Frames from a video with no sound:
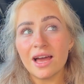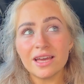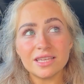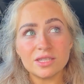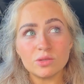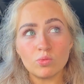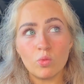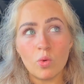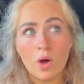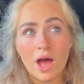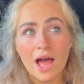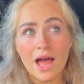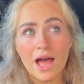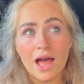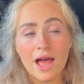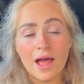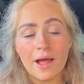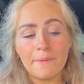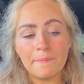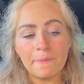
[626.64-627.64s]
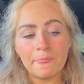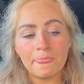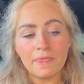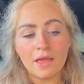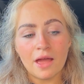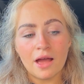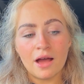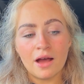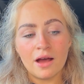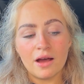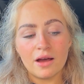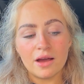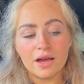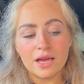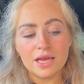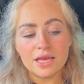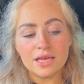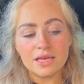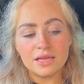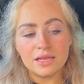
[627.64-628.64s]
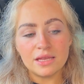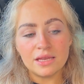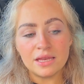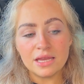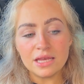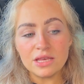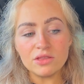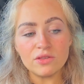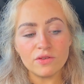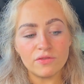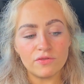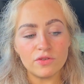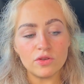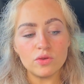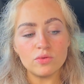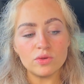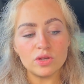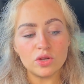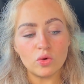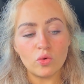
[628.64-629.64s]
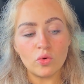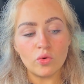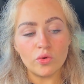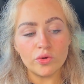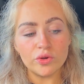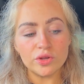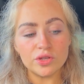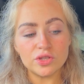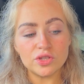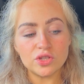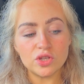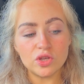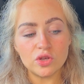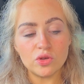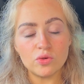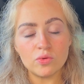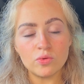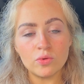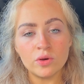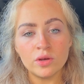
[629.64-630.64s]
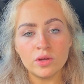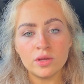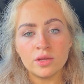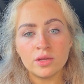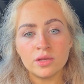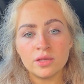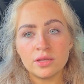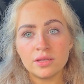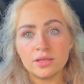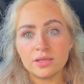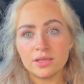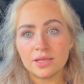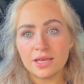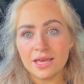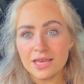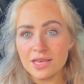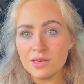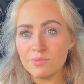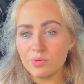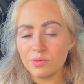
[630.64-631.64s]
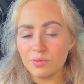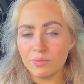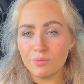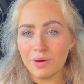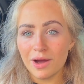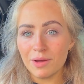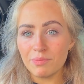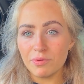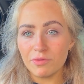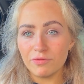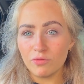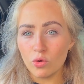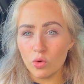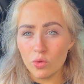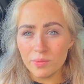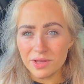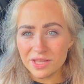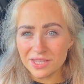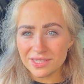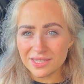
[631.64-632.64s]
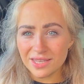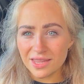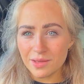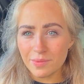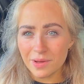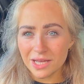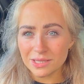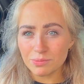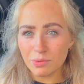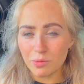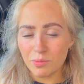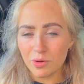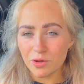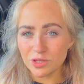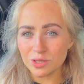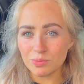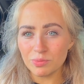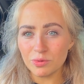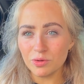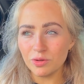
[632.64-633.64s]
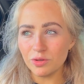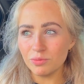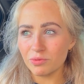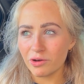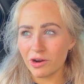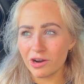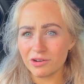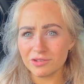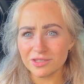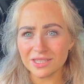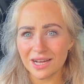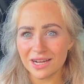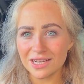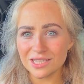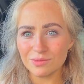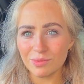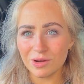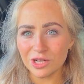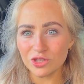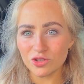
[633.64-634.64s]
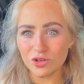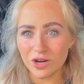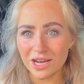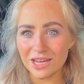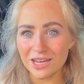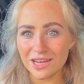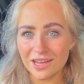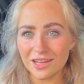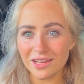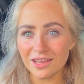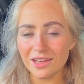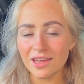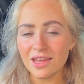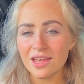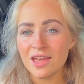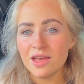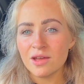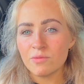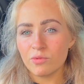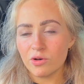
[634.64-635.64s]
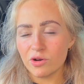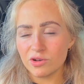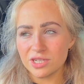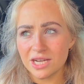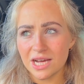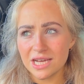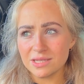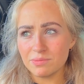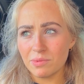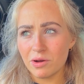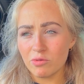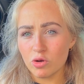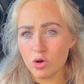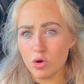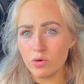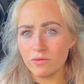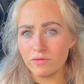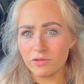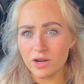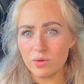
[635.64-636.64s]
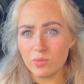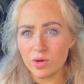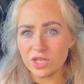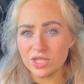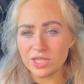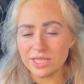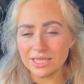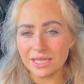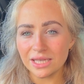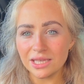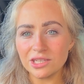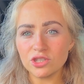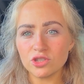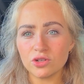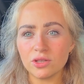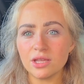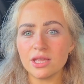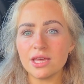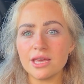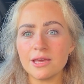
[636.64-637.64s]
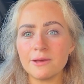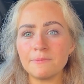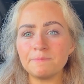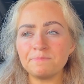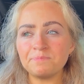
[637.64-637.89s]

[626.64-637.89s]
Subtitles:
is where I need the food in order to keep my performance in the best spot possible, prioritize my training, prioritize my recovery, which is literally